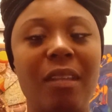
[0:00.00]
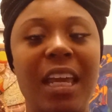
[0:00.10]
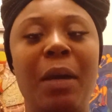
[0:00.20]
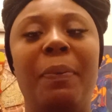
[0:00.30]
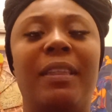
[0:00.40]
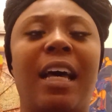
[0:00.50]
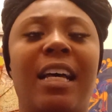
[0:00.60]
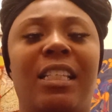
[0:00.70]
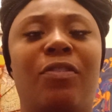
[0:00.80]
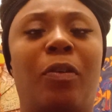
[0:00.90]

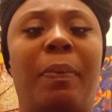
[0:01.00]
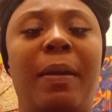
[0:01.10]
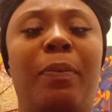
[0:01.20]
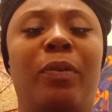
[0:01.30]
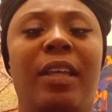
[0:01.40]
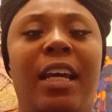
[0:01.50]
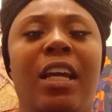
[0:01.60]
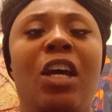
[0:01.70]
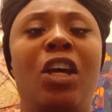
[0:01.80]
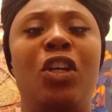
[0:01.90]
empathizing for people that
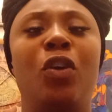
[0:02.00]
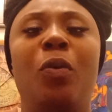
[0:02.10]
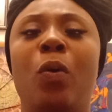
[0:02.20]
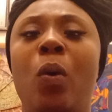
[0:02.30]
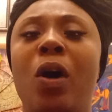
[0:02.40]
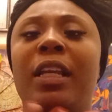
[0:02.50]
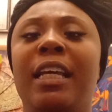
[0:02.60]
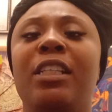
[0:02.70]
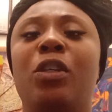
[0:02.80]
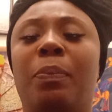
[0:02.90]
you
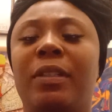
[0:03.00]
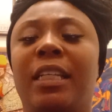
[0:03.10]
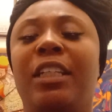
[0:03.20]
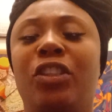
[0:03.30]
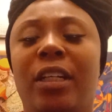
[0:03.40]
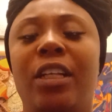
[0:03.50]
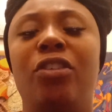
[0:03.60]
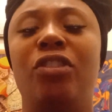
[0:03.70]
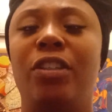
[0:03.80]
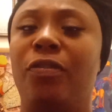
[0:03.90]
need to protect your
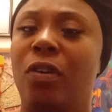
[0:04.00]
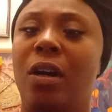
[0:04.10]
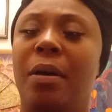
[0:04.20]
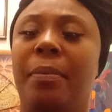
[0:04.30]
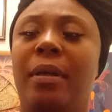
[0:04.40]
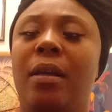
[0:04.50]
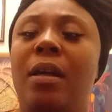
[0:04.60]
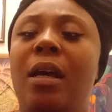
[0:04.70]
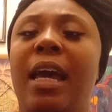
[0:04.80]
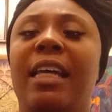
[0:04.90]
energy from,
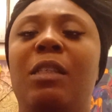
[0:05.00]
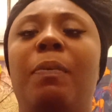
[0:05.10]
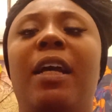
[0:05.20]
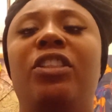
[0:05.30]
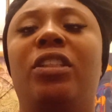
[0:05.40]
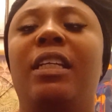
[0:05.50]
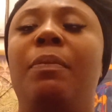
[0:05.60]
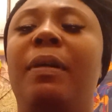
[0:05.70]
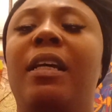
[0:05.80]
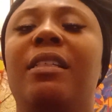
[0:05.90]
especially
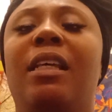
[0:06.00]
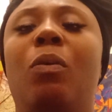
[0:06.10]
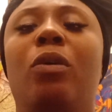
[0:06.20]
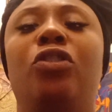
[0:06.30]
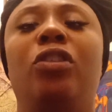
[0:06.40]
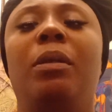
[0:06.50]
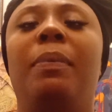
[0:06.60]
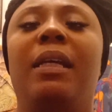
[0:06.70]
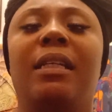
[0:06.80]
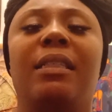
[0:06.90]
because they want you to be
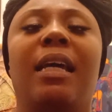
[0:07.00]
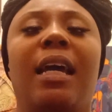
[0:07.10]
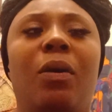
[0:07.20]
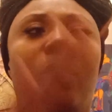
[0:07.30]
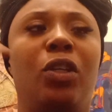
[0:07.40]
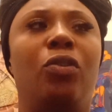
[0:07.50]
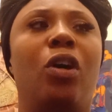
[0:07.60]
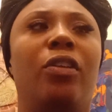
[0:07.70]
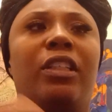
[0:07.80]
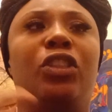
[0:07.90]
contained when you
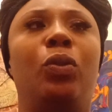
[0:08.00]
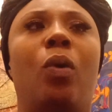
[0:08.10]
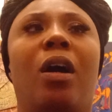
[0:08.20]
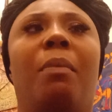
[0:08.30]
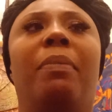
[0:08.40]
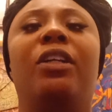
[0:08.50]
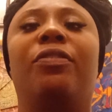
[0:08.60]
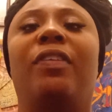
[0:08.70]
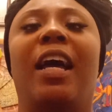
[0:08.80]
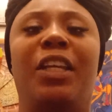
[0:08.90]
know that you are a butterfly.